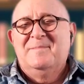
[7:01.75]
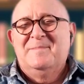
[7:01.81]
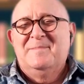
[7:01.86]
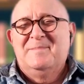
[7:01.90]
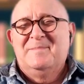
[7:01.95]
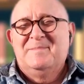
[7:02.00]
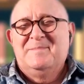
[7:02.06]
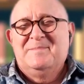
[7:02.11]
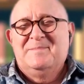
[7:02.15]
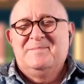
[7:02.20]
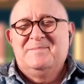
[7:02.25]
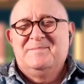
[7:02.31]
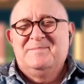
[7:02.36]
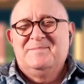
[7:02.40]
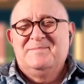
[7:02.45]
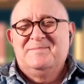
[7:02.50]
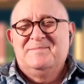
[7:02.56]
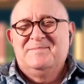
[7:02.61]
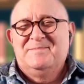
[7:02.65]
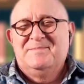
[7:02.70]

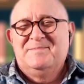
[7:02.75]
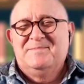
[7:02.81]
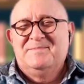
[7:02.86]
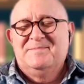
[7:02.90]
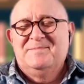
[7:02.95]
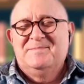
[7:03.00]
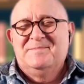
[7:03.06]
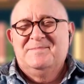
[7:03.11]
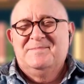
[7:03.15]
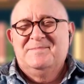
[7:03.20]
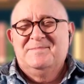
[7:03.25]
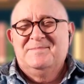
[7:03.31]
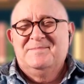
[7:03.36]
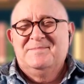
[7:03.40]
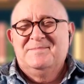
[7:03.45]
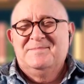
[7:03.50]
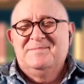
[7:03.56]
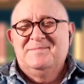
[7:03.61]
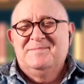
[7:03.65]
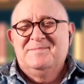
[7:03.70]

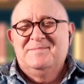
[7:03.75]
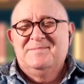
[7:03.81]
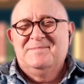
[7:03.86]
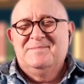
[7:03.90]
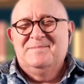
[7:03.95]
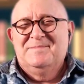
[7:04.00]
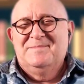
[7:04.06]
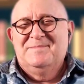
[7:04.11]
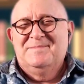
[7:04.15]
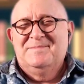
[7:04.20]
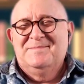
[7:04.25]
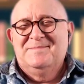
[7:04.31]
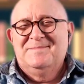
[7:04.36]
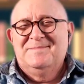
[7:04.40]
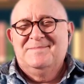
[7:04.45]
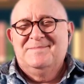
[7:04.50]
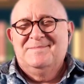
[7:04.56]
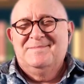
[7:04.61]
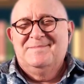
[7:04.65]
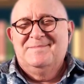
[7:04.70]

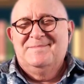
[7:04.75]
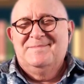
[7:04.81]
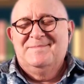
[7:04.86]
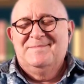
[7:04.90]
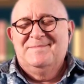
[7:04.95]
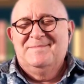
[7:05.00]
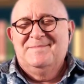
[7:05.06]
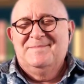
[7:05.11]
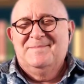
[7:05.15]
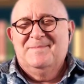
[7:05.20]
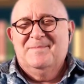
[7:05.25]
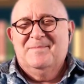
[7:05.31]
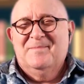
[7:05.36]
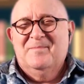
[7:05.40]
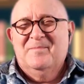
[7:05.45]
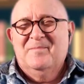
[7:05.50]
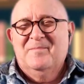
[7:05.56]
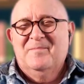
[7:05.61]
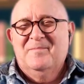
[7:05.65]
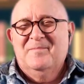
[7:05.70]

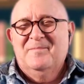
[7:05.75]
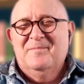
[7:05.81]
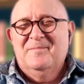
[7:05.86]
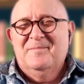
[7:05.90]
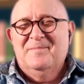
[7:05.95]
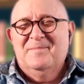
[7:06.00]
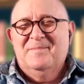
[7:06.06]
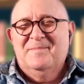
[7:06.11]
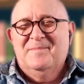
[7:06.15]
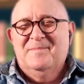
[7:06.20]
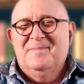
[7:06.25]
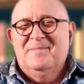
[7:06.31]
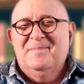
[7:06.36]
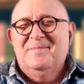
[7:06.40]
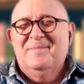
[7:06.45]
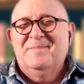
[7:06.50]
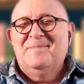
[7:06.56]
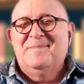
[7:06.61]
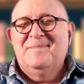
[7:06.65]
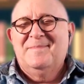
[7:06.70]

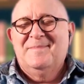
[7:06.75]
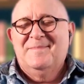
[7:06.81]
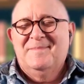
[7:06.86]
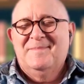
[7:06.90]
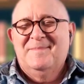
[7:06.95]
This person isn't speaking.